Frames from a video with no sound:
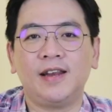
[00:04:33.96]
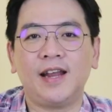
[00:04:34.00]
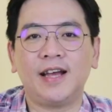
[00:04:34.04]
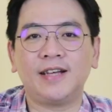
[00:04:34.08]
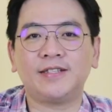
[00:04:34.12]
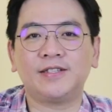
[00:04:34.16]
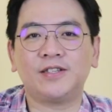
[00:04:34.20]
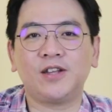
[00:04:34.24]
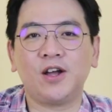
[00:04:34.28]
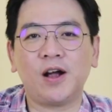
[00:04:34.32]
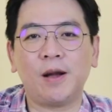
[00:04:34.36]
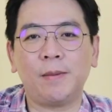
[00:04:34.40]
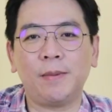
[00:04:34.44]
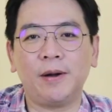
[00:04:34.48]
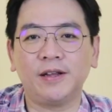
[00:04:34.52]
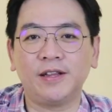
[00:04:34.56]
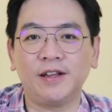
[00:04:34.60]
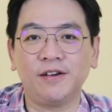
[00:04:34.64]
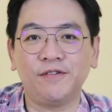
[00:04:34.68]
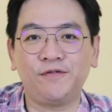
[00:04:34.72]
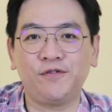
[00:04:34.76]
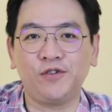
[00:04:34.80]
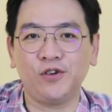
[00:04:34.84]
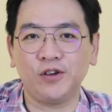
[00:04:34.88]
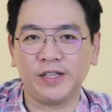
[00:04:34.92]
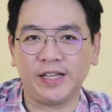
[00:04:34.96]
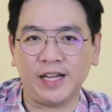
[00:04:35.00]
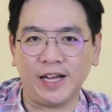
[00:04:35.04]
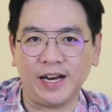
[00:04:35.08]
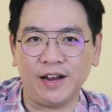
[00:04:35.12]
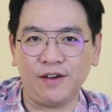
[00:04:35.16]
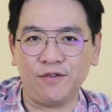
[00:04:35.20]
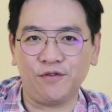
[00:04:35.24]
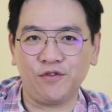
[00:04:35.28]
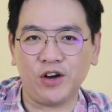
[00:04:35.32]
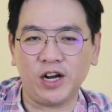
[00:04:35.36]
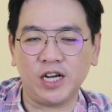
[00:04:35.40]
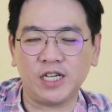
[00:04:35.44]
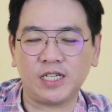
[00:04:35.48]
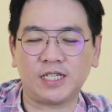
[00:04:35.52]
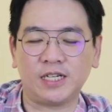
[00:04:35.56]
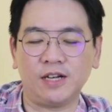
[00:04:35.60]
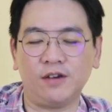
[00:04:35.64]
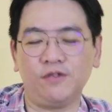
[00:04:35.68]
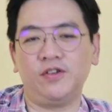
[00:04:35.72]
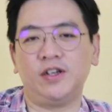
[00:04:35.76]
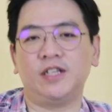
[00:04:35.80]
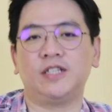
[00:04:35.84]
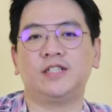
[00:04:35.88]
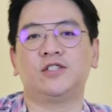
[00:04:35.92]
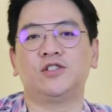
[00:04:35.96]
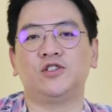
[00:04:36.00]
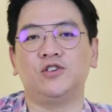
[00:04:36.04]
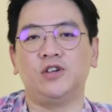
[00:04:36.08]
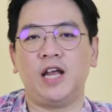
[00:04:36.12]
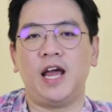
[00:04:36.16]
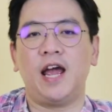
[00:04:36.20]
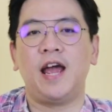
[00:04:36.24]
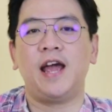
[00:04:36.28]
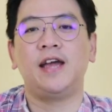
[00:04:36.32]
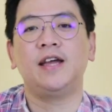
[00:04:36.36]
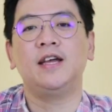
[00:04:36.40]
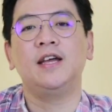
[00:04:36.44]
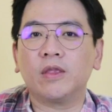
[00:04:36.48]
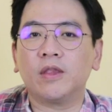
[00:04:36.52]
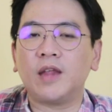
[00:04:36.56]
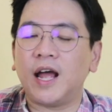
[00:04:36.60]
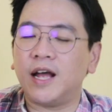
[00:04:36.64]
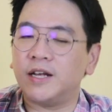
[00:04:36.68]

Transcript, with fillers: Let's talk about the food delivery service today.